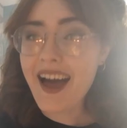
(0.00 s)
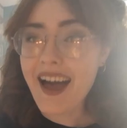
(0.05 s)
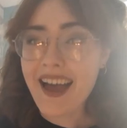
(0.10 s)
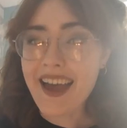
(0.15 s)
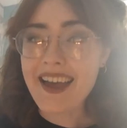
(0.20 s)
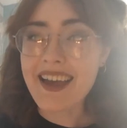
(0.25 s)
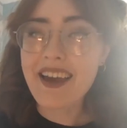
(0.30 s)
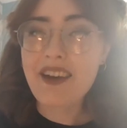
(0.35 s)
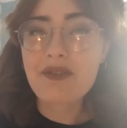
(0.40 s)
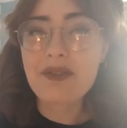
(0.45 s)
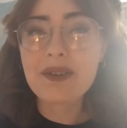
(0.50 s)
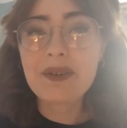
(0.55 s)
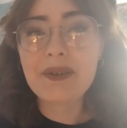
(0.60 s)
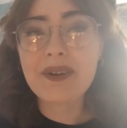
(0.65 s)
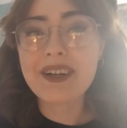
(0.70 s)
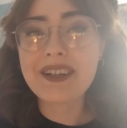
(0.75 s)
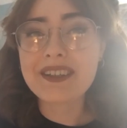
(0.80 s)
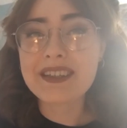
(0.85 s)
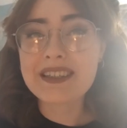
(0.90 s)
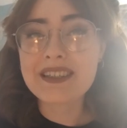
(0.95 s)
Hi
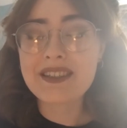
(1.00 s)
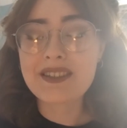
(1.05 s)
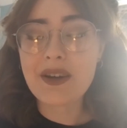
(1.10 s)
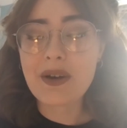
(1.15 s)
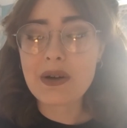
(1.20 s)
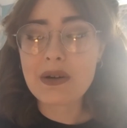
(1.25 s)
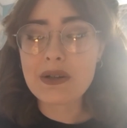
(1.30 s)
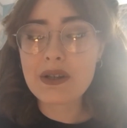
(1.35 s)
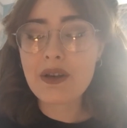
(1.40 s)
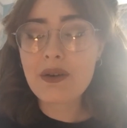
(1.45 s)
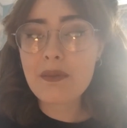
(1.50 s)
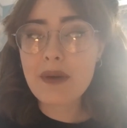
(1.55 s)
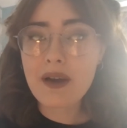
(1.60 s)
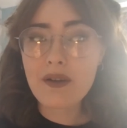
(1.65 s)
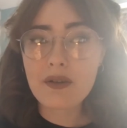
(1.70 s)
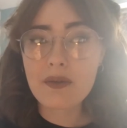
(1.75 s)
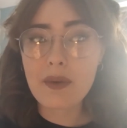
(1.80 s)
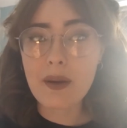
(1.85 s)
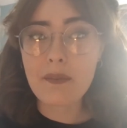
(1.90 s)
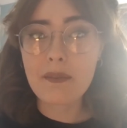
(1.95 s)
everyone, so you
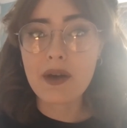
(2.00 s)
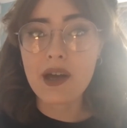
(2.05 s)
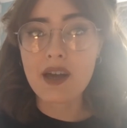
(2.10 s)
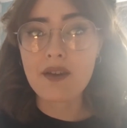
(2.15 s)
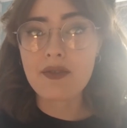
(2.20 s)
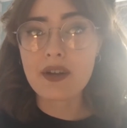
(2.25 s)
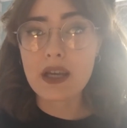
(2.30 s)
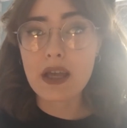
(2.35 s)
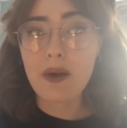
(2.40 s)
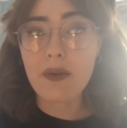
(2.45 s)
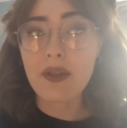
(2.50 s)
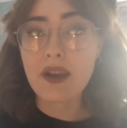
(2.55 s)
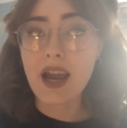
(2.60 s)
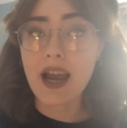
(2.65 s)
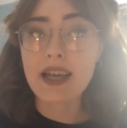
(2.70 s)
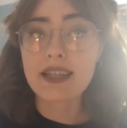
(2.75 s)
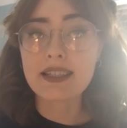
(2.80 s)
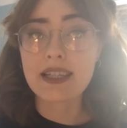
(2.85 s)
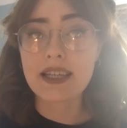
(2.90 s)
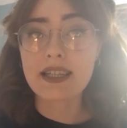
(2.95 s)
might remember a video that
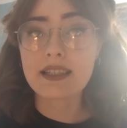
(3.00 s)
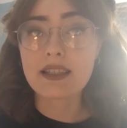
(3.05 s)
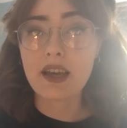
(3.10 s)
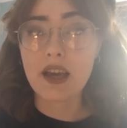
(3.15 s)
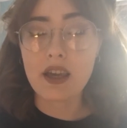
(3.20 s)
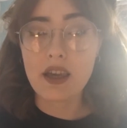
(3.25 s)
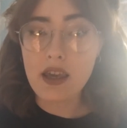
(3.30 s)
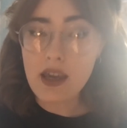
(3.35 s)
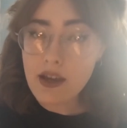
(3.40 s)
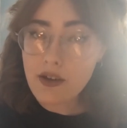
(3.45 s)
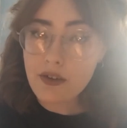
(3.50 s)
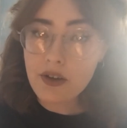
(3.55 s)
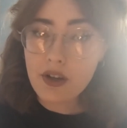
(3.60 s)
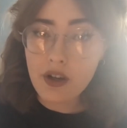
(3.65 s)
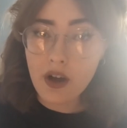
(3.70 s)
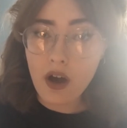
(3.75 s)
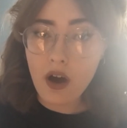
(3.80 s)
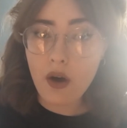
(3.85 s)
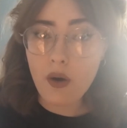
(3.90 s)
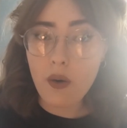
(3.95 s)
I did a year
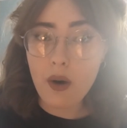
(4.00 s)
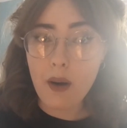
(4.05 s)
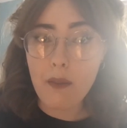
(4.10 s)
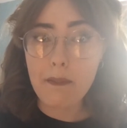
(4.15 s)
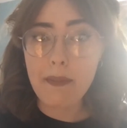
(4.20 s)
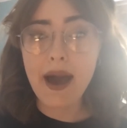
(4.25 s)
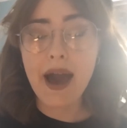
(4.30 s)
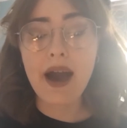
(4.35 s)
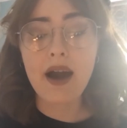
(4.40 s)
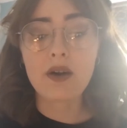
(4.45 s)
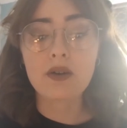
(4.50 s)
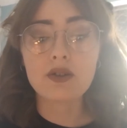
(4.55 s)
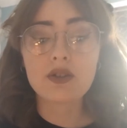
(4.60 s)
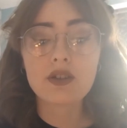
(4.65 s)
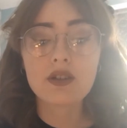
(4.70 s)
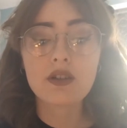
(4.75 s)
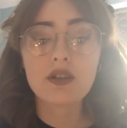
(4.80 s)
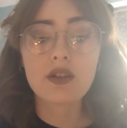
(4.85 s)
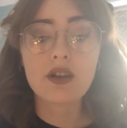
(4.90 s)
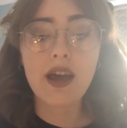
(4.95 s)
ago about
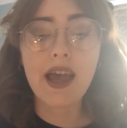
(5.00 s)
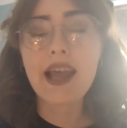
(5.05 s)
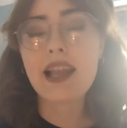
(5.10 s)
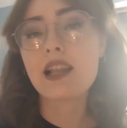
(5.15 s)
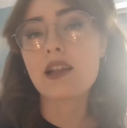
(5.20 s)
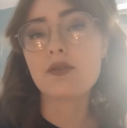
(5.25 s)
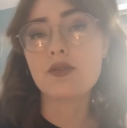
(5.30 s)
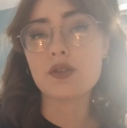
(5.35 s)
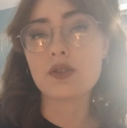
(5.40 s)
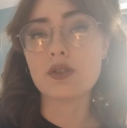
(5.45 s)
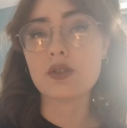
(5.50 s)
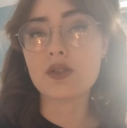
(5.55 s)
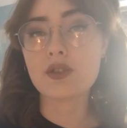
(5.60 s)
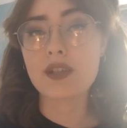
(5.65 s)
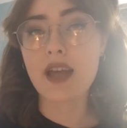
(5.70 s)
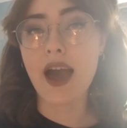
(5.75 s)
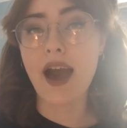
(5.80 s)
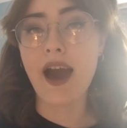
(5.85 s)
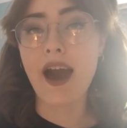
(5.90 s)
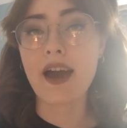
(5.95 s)

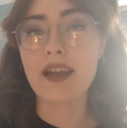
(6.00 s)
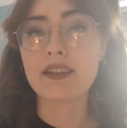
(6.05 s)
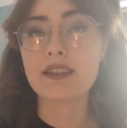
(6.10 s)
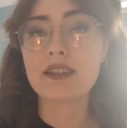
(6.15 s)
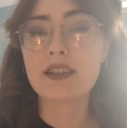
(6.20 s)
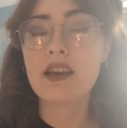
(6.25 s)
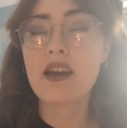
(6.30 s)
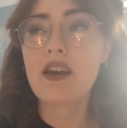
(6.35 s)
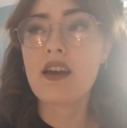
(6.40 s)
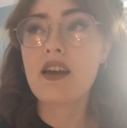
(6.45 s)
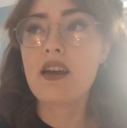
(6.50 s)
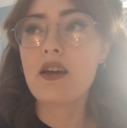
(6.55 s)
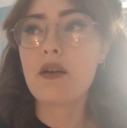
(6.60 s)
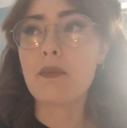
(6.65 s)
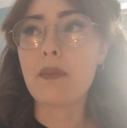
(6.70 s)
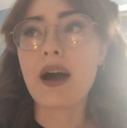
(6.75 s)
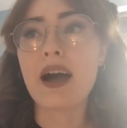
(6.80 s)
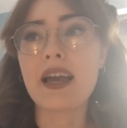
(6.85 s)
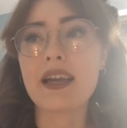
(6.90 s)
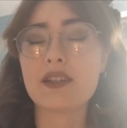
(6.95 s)
A-levels and
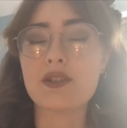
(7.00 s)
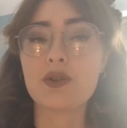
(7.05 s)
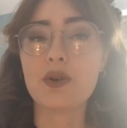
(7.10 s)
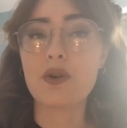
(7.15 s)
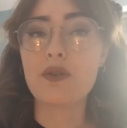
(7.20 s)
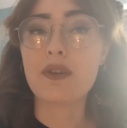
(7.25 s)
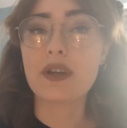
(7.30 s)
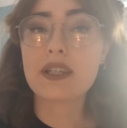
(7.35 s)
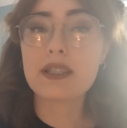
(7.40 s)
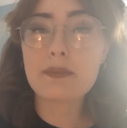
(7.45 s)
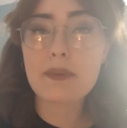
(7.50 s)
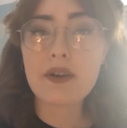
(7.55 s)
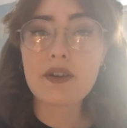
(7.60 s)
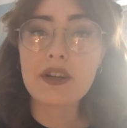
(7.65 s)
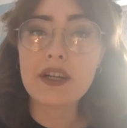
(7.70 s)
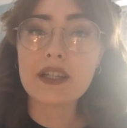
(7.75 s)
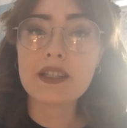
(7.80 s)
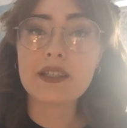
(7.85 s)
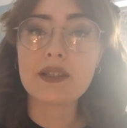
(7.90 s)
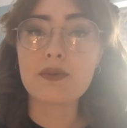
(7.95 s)
my sort of
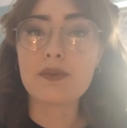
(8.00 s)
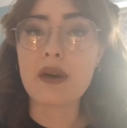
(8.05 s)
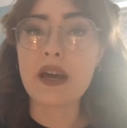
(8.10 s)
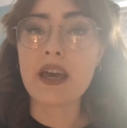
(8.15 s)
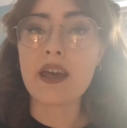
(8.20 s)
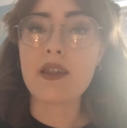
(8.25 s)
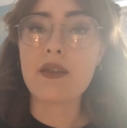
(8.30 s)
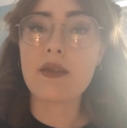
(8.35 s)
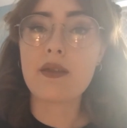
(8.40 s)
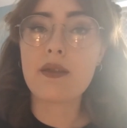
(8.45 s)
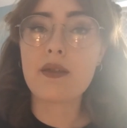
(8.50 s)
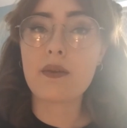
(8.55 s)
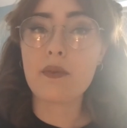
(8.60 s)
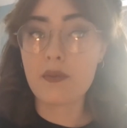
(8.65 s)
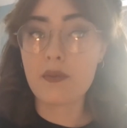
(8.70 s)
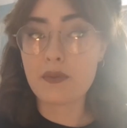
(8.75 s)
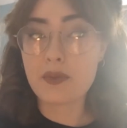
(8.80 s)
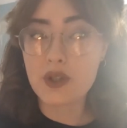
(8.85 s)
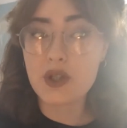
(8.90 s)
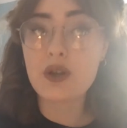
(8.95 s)
experience with
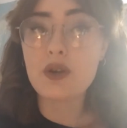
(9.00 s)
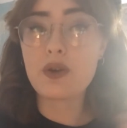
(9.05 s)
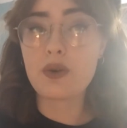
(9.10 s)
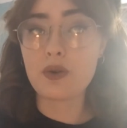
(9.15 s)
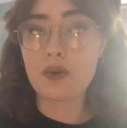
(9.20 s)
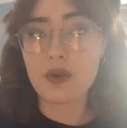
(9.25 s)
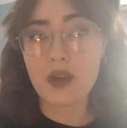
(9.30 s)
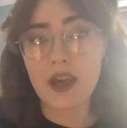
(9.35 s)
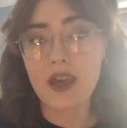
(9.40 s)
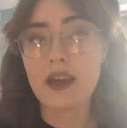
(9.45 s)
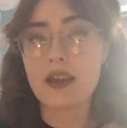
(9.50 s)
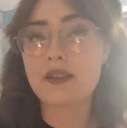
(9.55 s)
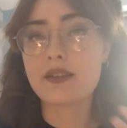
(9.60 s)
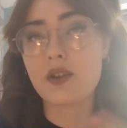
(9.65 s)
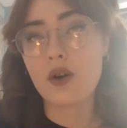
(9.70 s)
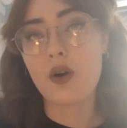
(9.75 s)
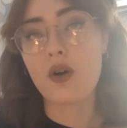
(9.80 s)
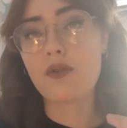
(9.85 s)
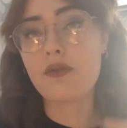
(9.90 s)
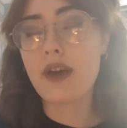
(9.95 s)
2 years
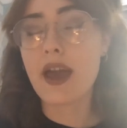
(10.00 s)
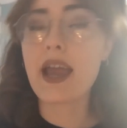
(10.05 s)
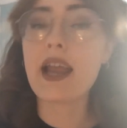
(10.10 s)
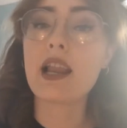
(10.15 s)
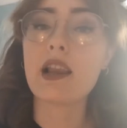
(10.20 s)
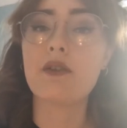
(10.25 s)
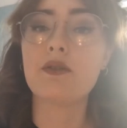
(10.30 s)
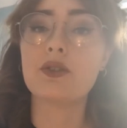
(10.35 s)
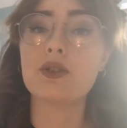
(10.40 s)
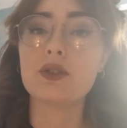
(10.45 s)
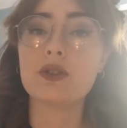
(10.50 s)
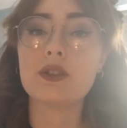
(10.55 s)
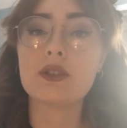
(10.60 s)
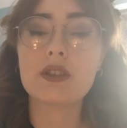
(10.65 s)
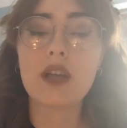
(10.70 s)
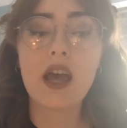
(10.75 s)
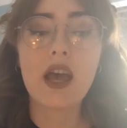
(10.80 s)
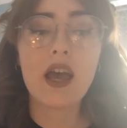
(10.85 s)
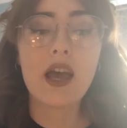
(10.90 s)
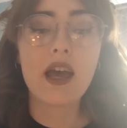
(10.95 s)
of A-levels.